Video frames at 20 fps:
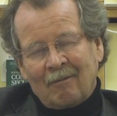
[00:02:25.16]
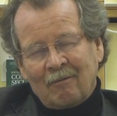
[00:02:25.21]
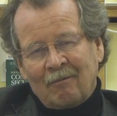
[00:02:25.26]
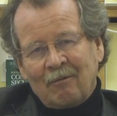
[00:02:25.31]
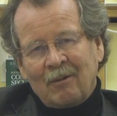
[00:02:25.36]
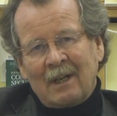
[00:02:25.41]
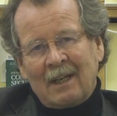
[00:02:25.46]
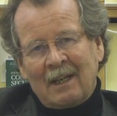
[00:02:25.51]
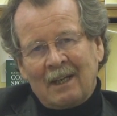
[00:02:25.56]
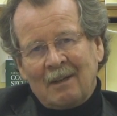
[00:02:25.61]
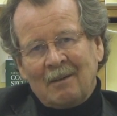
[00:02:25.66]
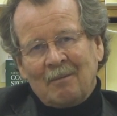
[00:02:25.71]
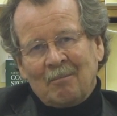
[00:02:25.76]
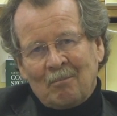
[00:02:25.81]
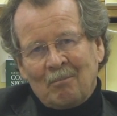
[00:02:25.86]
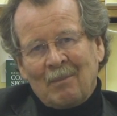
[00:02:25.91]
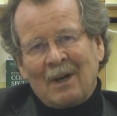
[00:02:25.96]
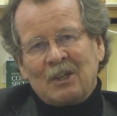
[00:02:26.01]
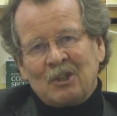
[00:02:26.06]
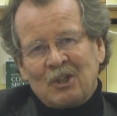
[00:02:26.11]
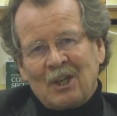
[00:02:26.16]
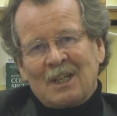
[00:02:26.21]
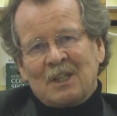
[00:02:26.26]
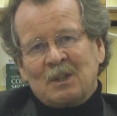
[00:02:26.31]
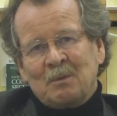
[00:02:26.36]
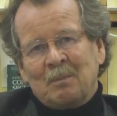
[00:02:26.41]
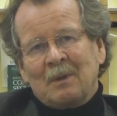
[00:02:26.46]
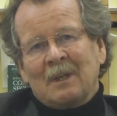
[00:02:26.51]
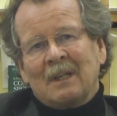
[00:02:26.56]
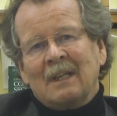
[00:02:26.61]
really much
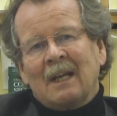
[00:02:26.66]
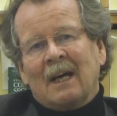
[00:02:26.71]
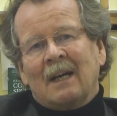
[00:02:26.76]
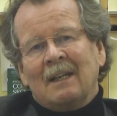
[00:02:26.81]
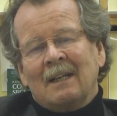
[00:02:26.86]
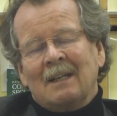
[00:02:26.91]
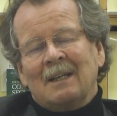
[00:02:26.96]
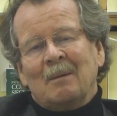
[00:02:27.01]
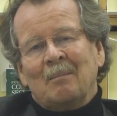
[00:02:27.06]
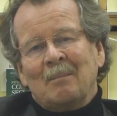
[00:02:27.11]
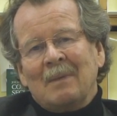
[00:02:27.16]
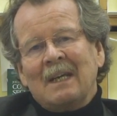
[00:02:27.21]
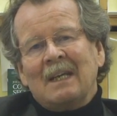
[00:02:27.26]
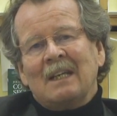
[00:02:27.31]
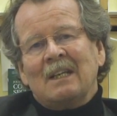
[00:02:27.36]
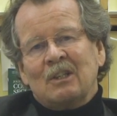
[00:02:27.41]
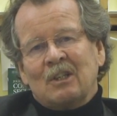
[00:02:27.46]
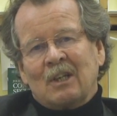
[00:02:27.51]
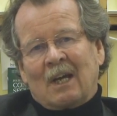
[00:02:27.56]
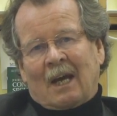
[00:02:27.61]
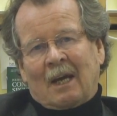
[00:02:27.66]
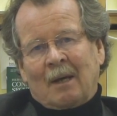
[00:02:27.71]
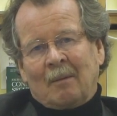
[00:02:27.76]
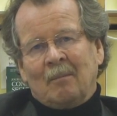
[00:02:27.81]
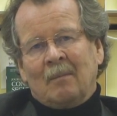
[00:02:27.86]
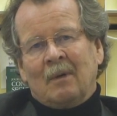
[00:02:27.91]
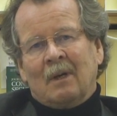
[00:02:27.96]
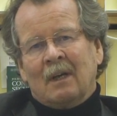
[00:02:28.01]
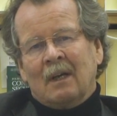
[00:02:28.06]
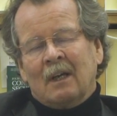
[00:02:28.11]
has been done in the
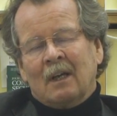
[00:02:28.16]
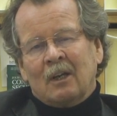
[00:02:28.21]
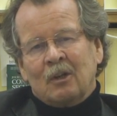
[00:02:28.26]
meantime